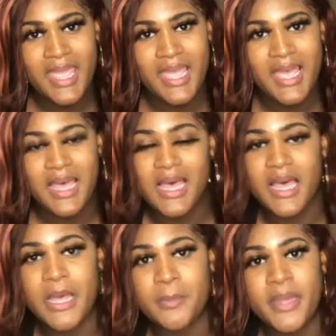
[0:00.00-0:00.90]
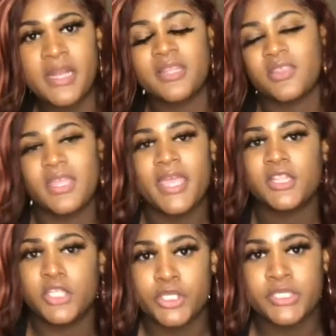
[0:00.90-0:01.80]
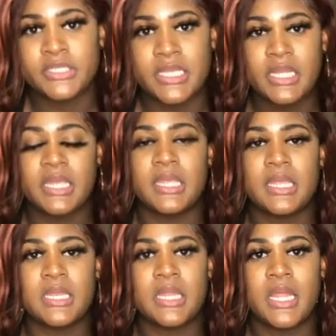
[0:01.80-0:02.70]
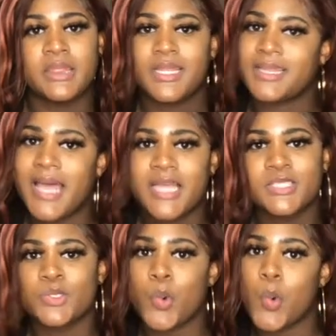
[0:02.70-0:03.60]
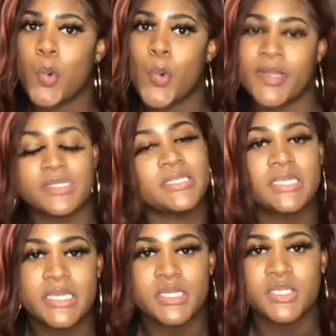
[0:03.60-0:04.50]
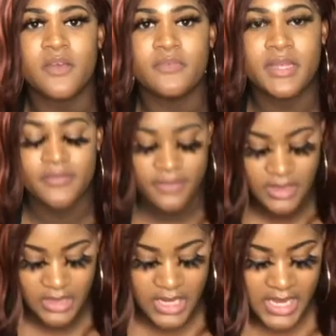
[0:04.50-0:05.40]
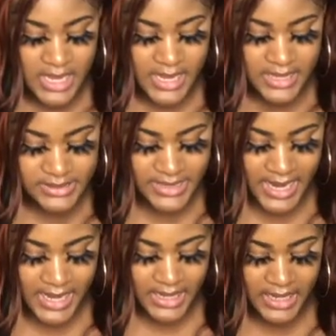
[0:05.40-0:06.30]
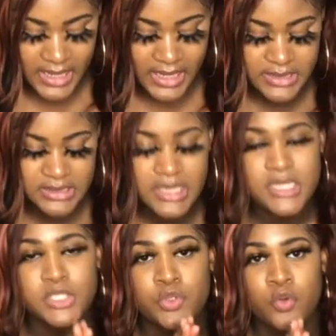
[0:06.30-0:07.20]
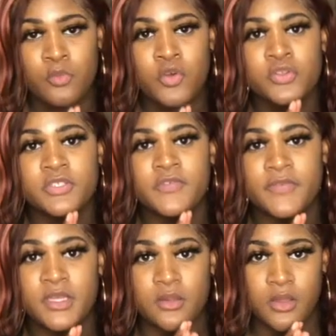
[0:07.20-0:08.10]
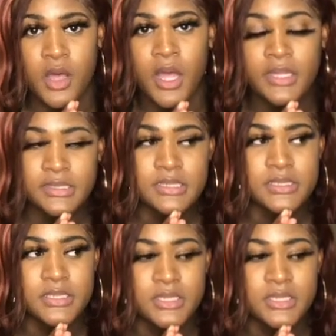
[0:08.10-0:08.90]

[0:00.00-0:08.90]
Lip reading: Another thing I learned in the last 20 years of living is that it is normal to feel lost.